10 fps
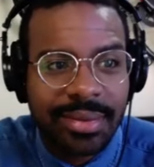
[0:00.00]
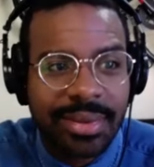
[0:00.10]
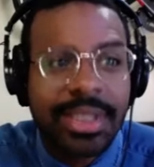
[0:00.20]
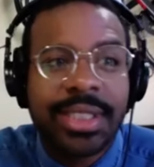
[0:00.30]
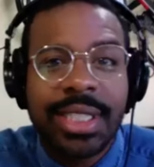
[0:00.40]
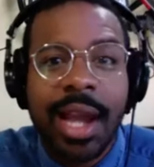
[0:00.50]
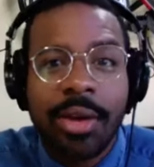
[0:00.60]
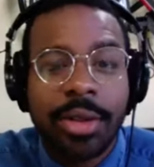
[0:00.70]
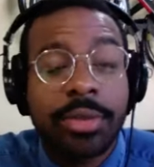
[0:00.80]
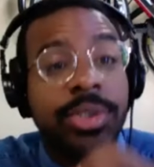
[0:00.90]
Just see how
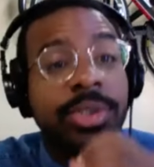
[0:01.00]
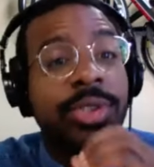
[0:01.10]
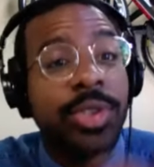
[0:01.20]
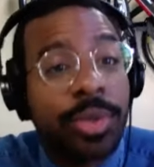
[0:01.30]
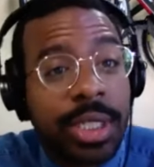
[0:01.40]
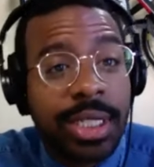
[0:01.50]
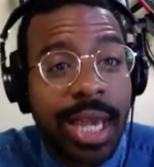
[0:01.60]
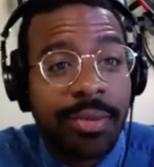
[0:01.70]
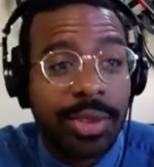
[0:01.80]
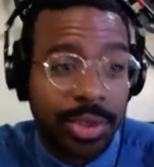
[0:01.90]
close you can
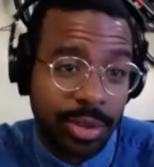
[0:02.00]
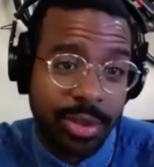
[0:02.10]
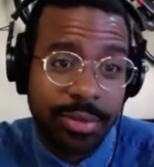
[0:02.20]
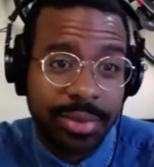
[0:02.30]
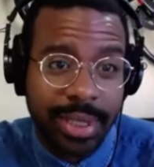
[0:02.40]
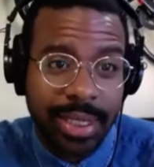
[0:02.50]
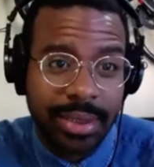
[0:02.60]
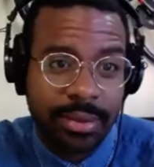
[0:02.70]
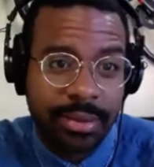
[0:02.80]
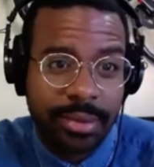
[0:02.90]
get with your own
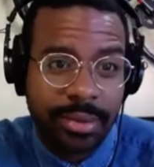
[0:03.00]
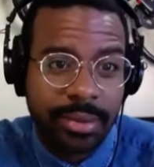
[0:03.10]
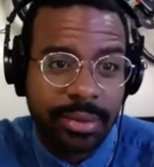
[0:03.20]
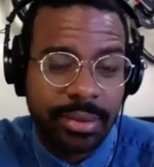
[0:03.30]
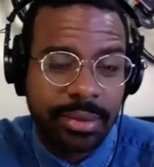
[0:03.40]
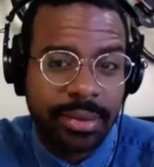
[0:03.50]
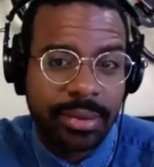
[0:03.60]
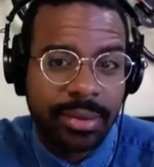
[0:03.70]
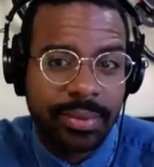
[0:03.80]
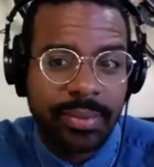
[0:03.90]
playing.
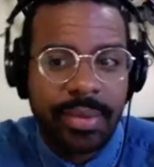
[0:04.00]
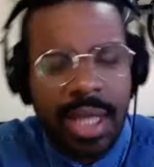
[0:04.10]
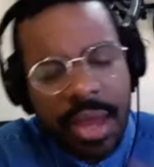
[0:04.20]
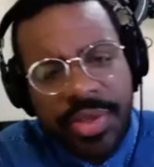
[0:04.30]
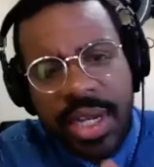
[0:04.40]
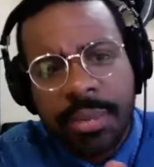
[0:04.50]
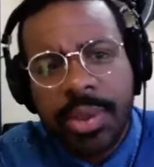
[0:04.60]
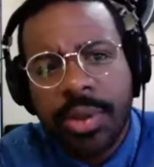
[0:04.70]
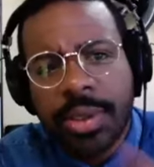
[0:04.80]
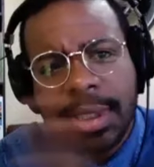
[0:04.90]
And then I'm
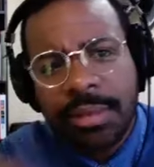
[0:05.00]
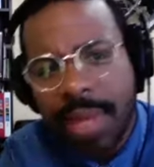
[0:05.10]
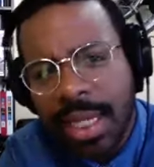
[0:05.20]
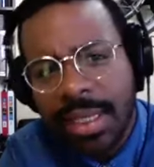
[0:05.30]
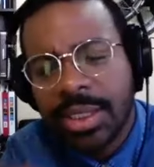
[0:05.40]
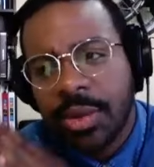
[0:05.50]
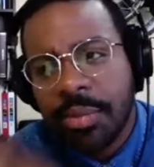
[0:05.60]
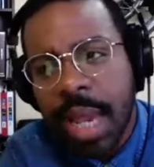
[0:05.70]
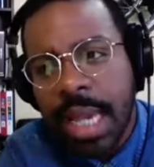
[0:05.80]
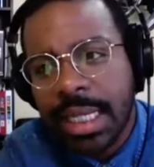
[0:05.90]
gonna go into the maintenance. So
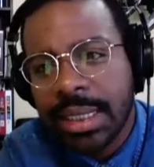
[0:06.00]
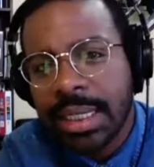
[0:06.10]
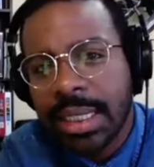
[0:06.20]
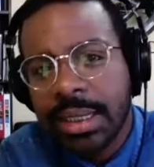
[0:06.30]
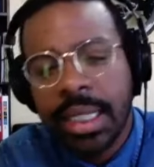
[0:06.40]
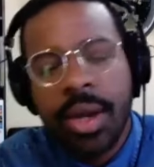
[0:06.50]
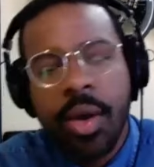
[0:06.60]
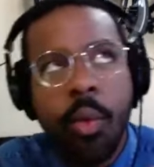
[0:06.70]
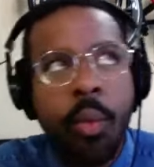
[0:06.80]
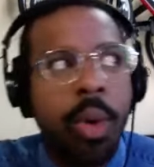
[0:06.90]
maintenance is
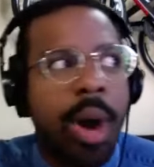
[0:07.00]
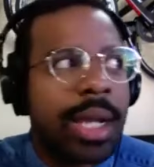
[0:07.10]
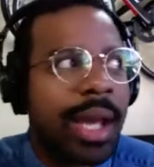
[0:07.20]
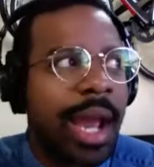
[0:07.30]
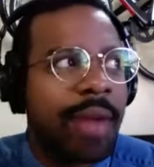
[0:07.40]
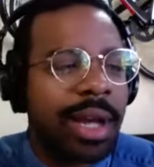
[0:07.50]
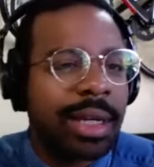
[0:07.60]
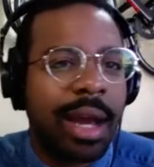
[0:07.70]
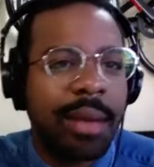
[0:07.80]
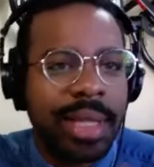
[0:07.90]
what have I
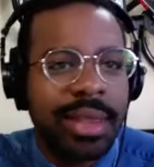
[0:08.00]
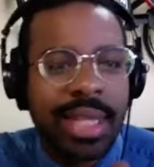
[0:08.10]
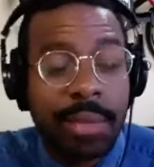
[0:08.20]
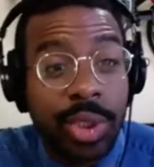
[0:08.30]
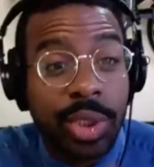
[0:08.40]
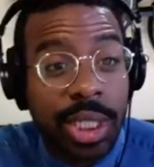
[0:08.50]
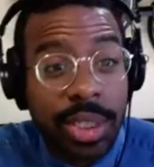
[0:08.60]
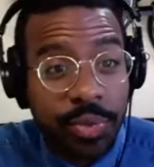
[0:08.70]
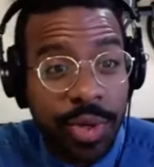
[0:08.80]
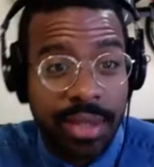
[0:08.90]
come in that I'm
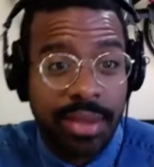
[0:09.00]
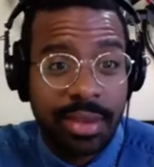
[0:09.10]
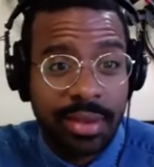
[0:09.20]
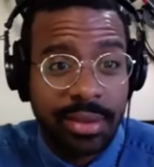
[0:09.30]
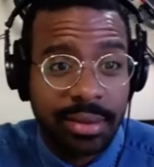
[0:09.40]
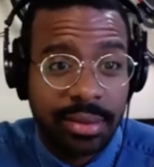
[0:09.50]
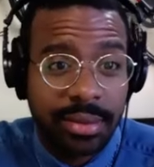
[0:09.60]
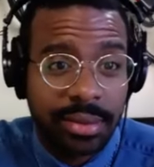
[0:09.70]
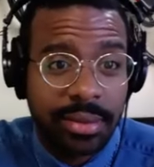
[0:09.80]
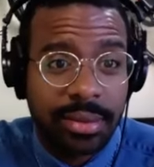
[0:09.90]
good with?
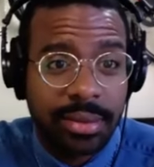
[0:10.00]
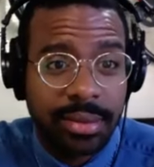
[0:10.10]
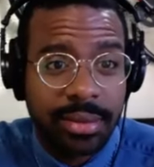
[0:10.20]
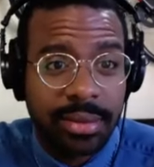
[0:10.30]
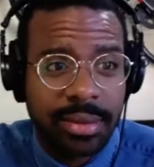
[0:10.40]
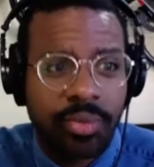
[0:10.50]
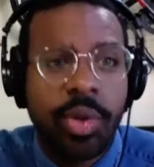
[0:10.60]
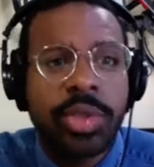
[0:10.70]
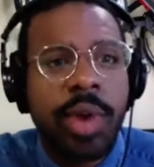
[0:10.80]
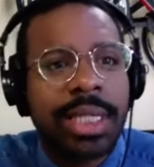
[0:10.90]

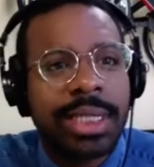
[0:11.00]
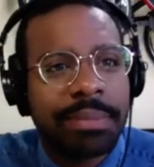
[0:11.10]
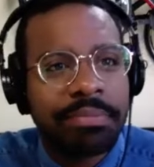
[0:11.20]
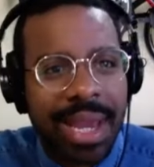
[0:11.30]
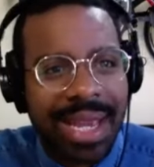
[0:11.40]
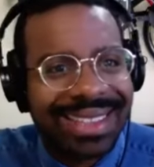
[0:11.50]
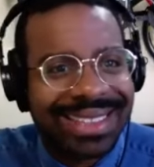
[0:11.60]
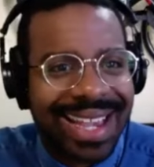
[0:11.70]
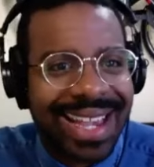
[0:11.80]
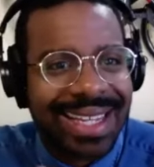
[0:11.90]
What do I need to
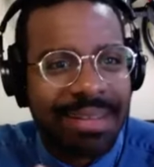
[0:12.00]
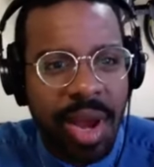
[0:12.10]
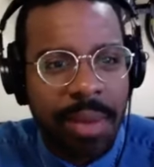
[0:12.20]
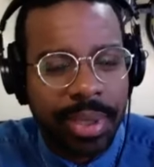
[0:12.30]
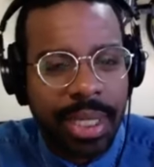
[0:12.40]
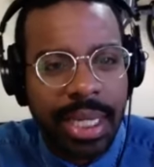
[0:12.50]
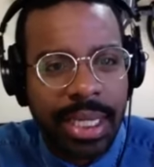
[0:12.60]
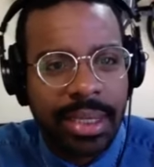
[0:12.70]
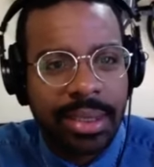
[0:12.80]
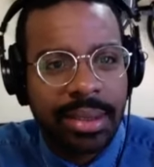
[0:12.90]
maintain in my
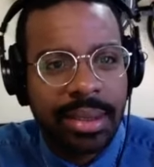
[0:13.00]
playing?